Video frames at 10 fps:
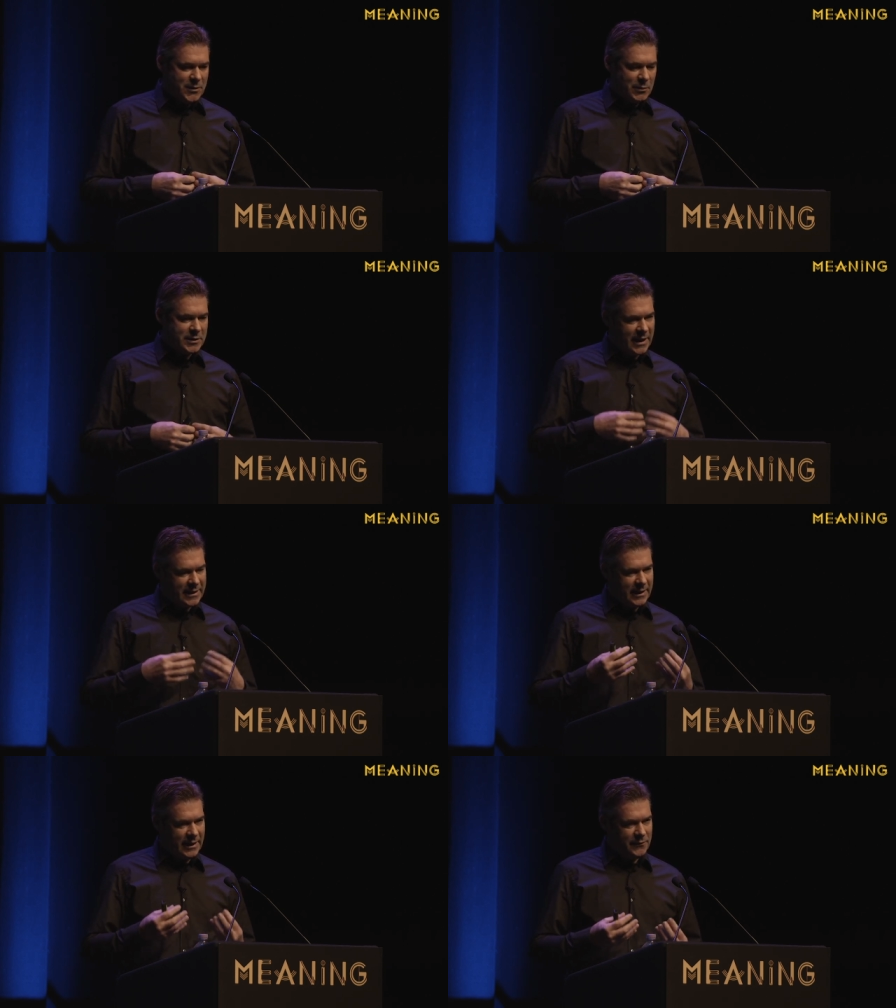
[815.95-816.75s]
So we
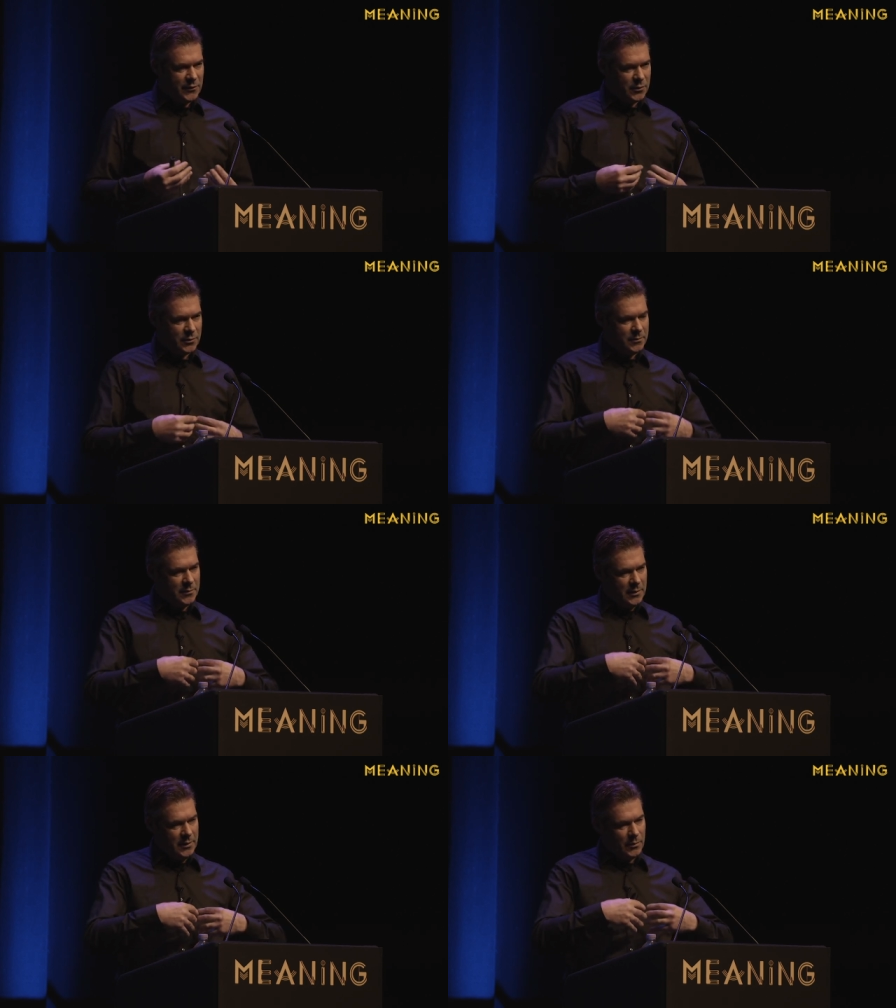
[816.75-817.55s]
said if you
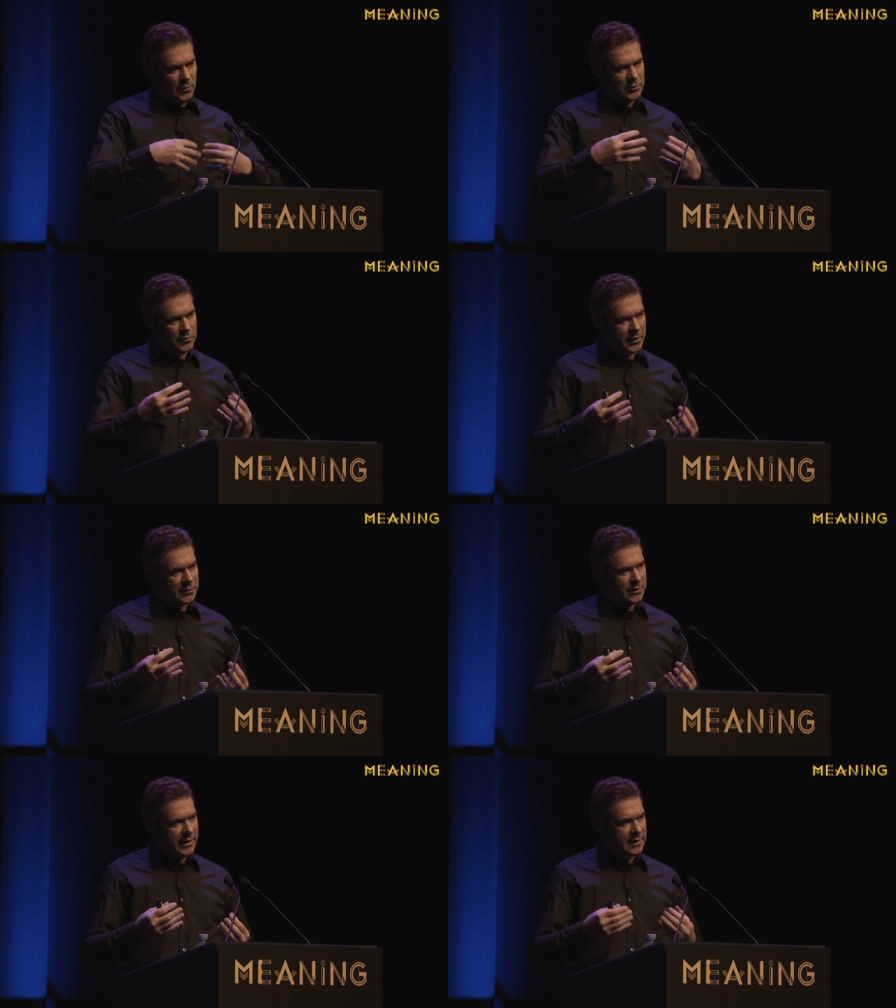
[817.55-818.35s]
want to
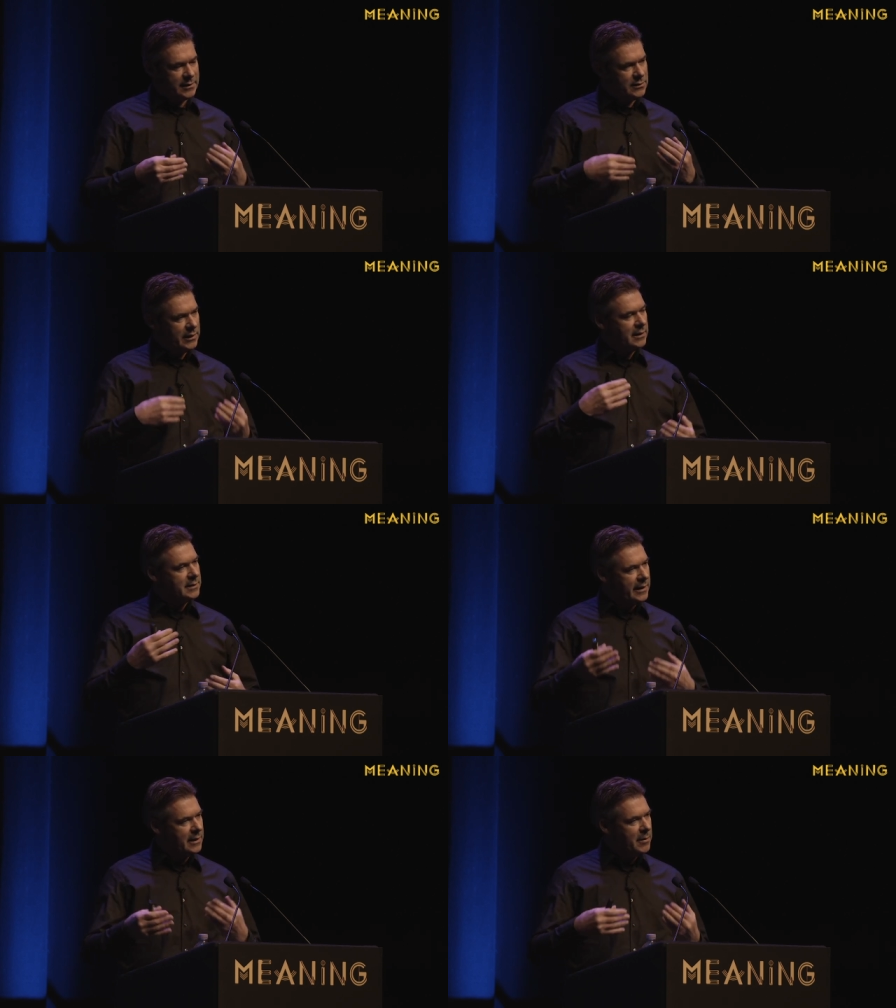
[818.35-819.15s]
work together,
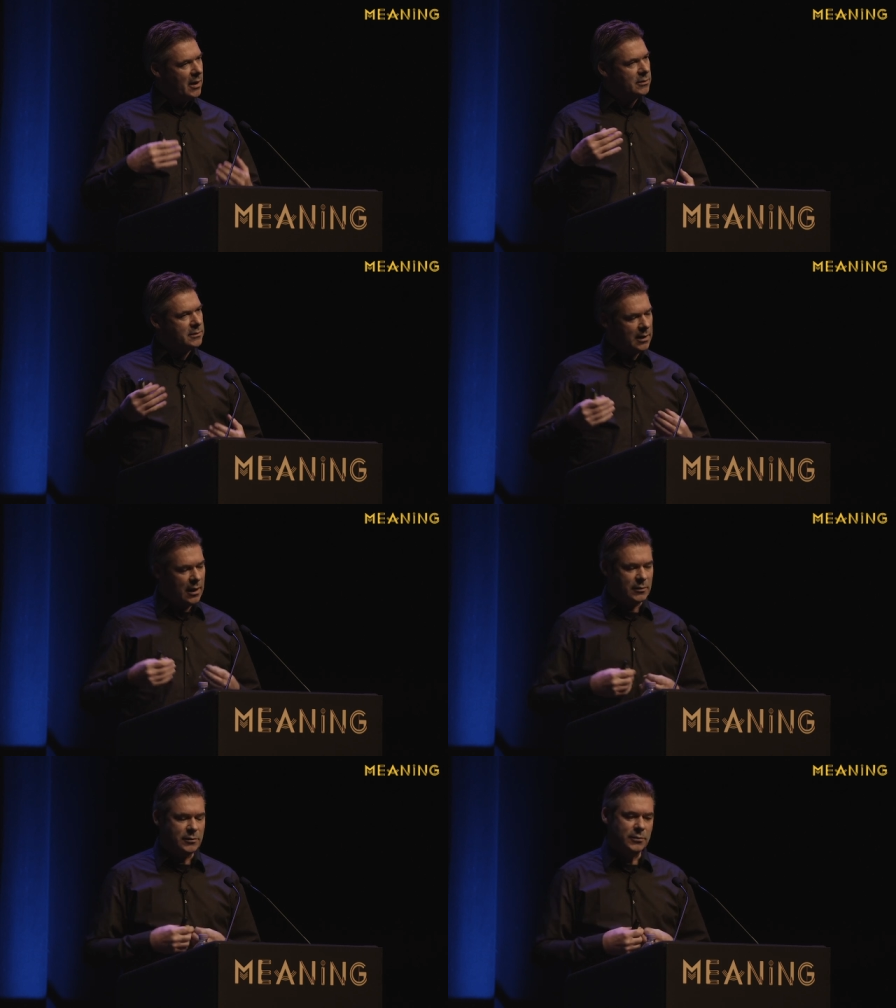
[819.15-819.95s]
think, think about
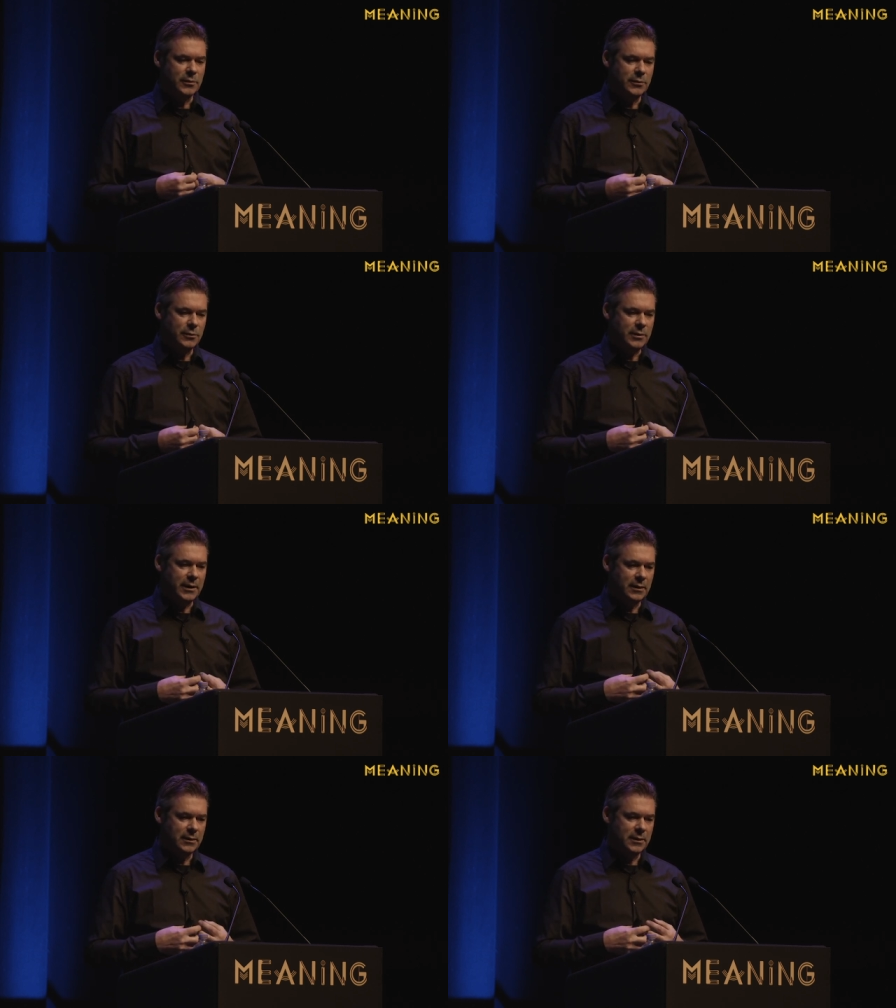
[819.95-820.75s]
how to, you
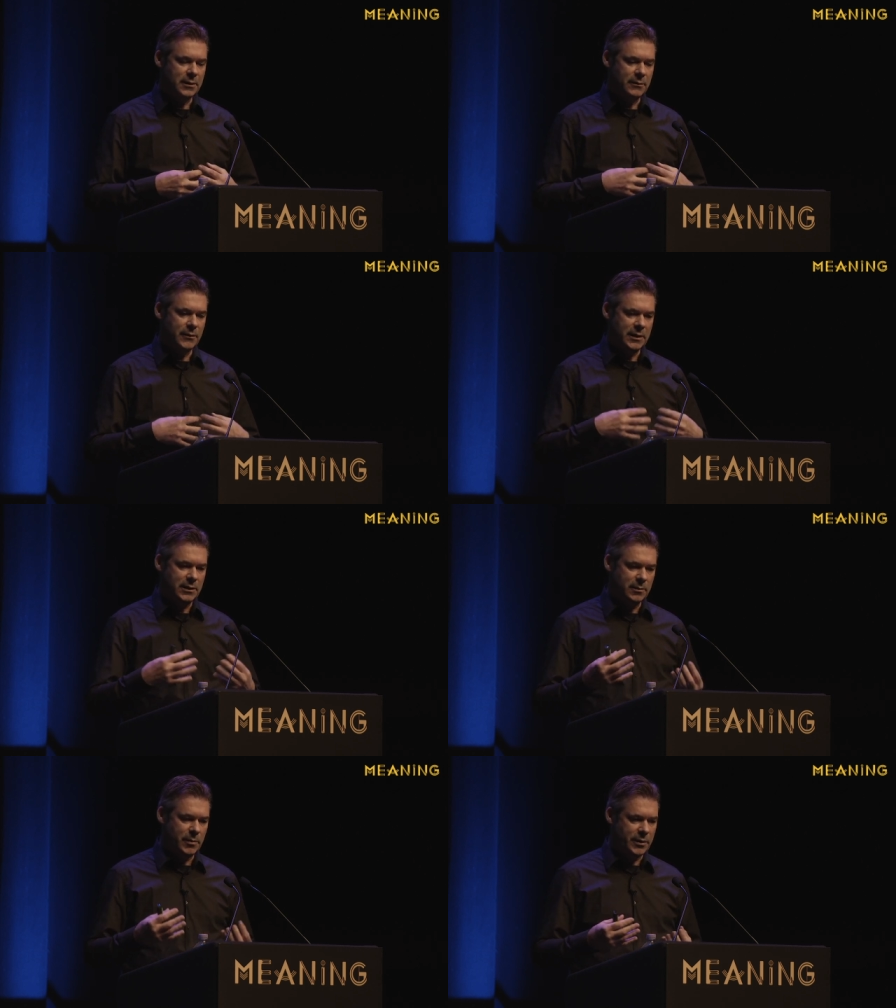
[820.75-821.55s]
deal the,
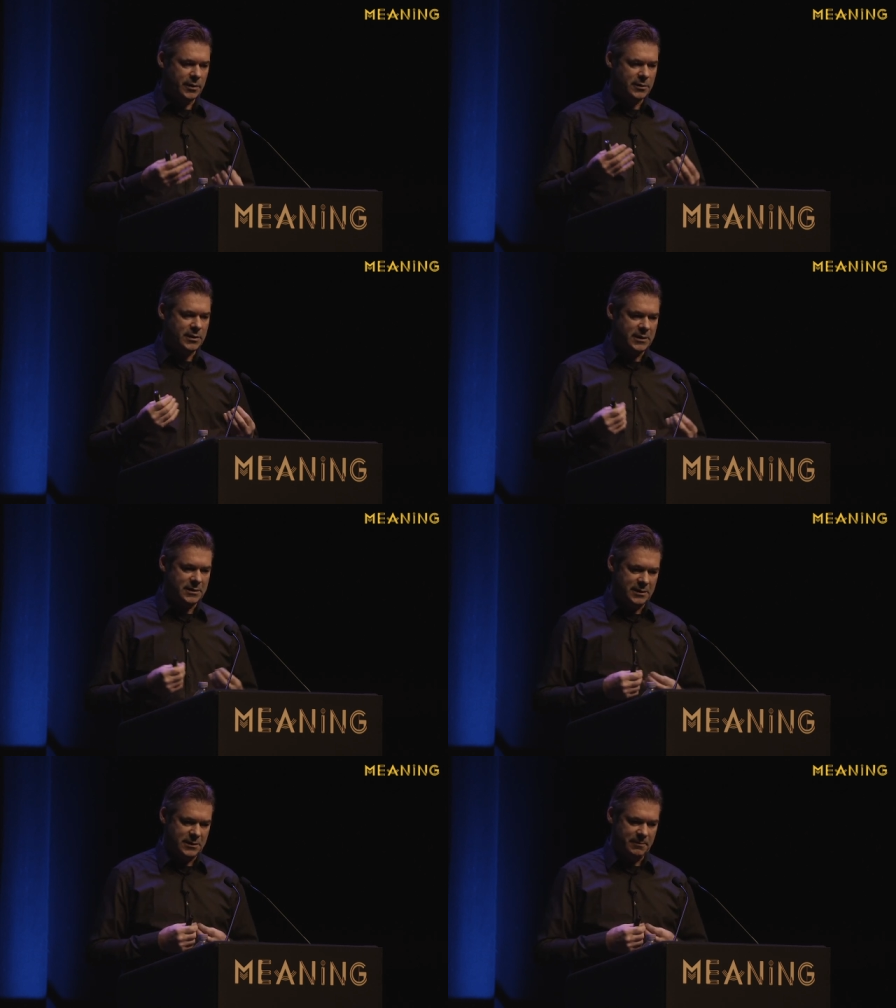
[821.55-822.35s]
with the burdens in the
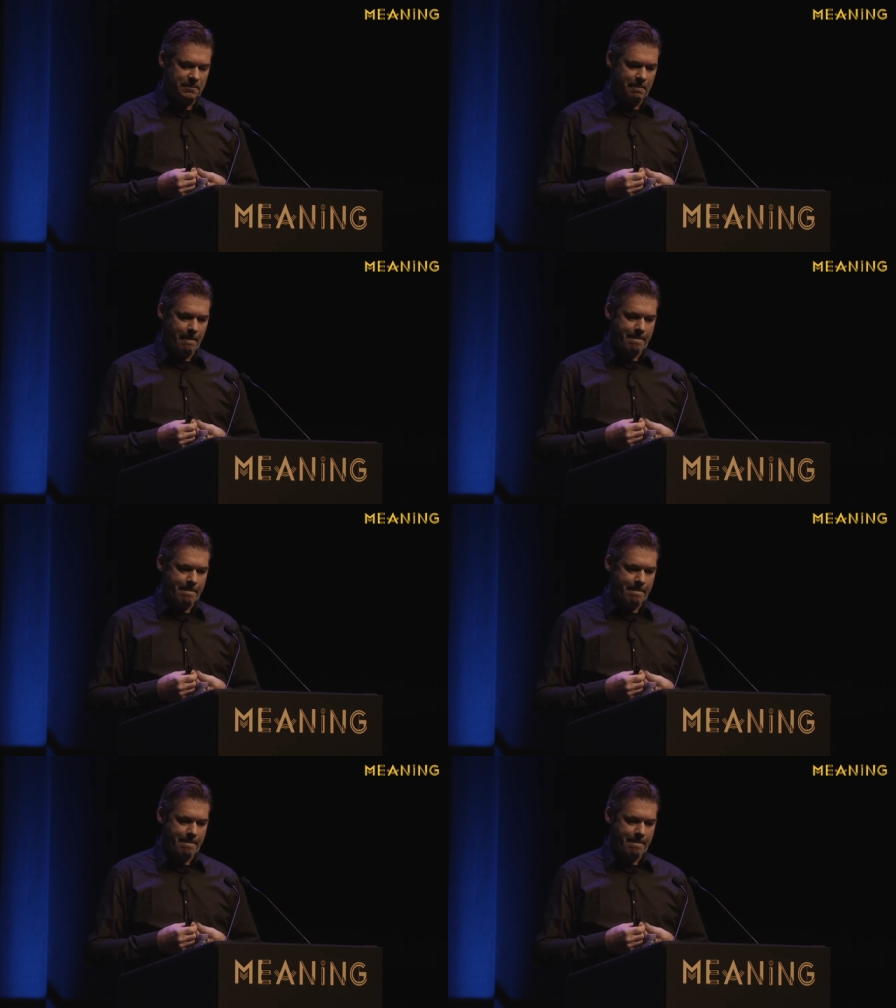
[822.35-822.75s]
system.